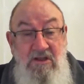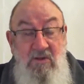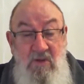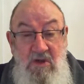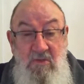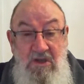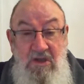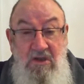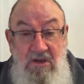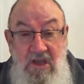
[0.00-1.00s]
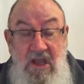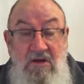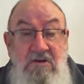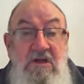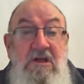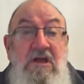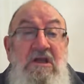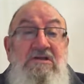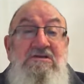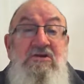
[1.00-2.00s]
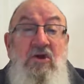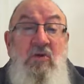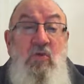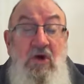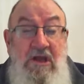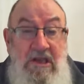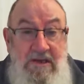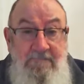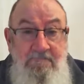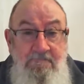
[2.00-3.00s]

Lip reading: the way we're going now is not working.